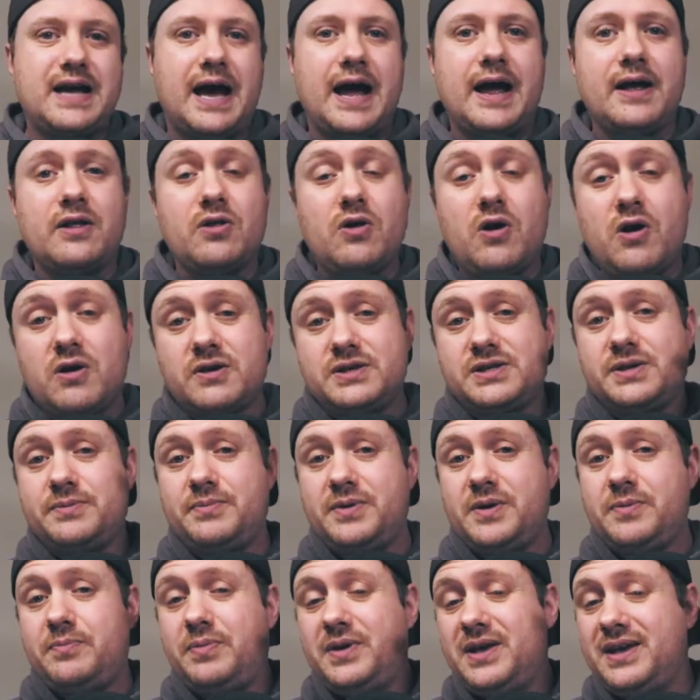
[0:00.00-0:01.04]
dialogue to
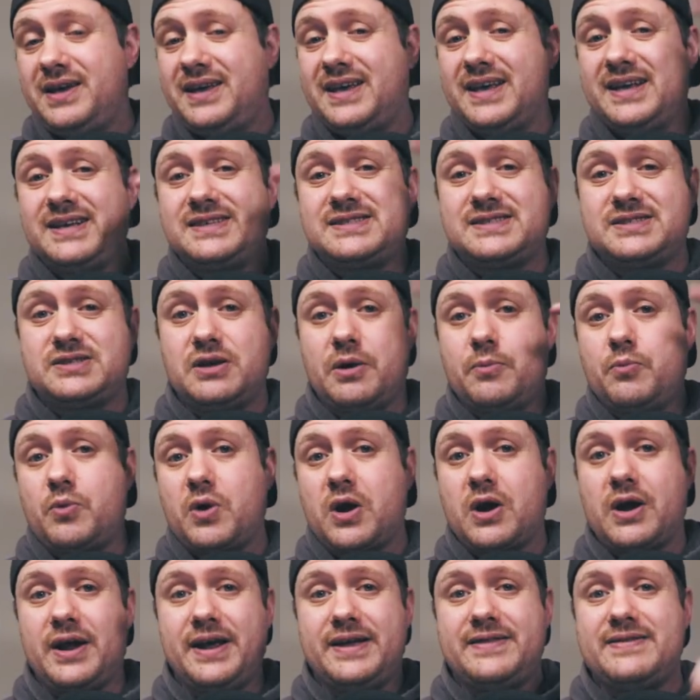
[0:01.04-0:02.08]
be peaking
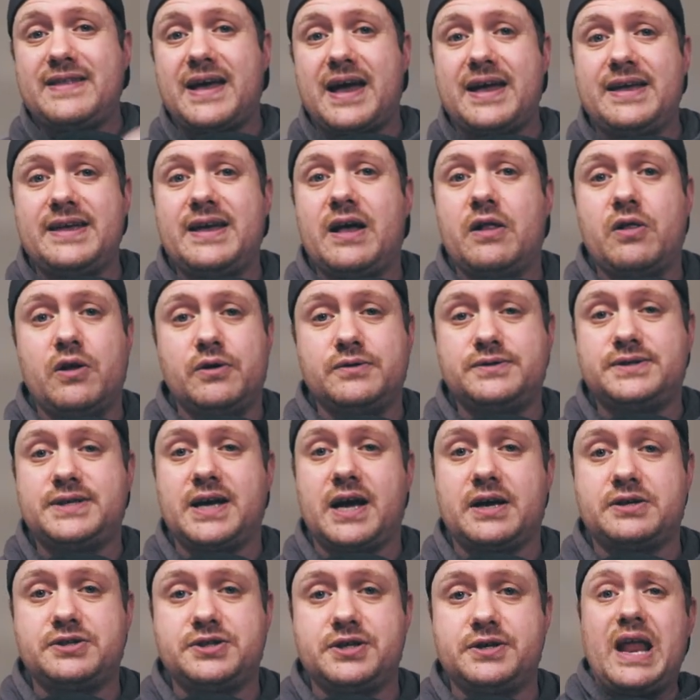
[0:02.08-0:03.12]
somewhere in that yellow
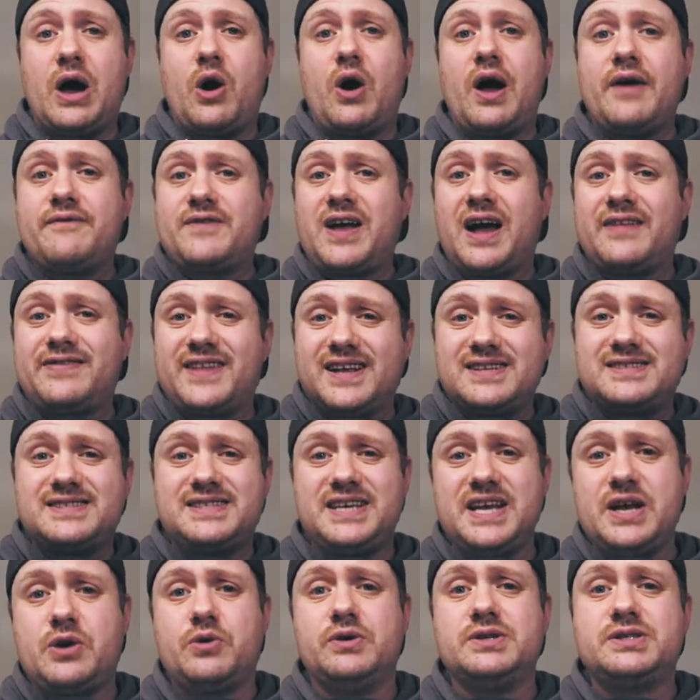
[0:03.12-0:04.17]
section. Now, I've got that
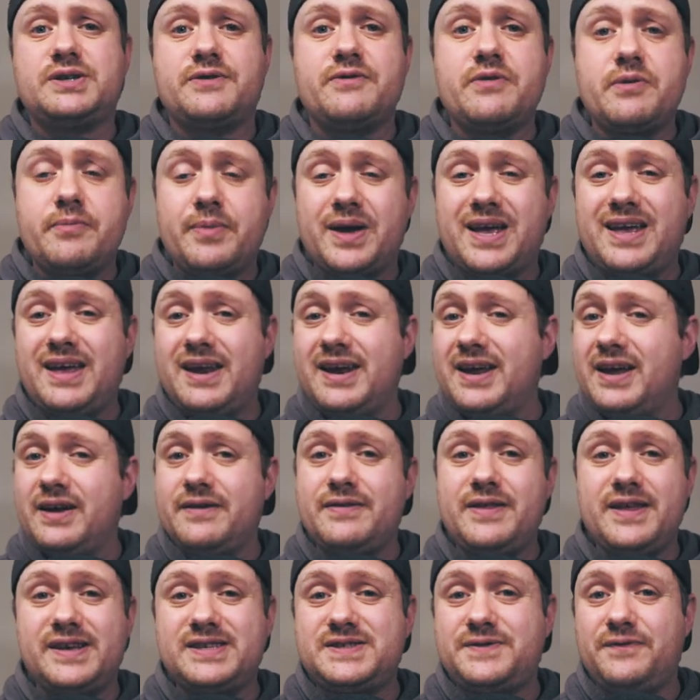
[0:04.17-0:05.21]
sequence from the beginning
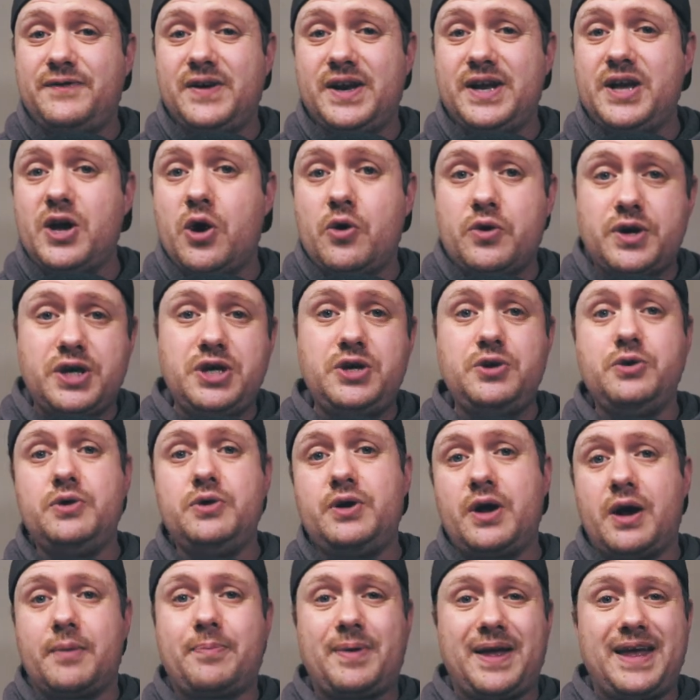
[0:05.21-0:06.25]
of this video queued
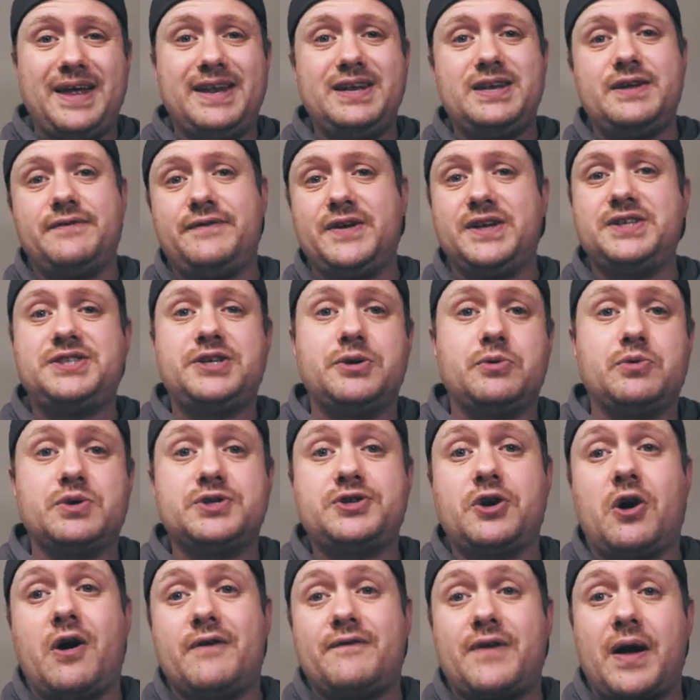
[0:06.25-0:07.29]
up in DaVinci
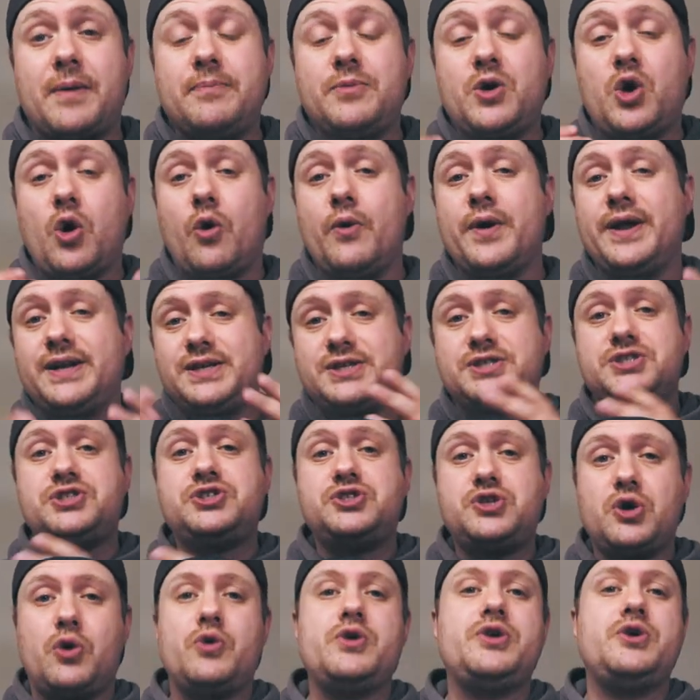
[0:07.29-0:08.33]
Resolve. I'm going to
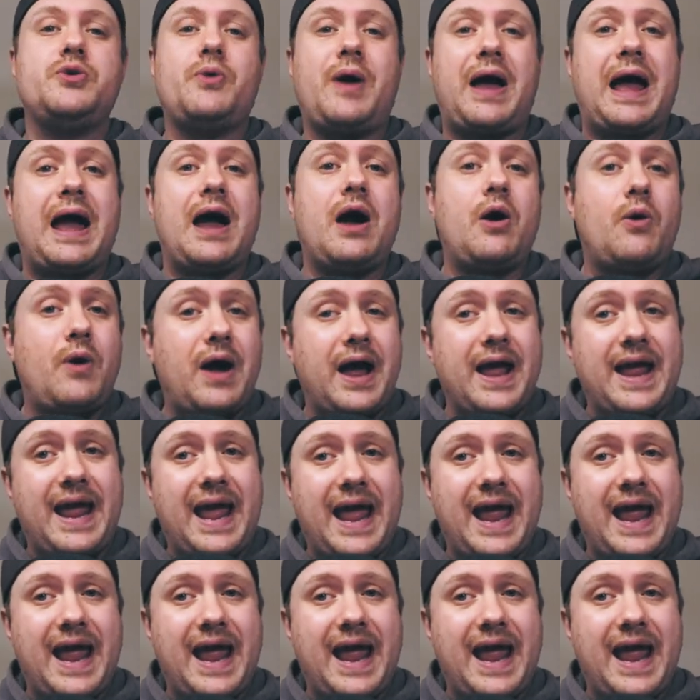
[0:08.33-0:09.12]
show you how I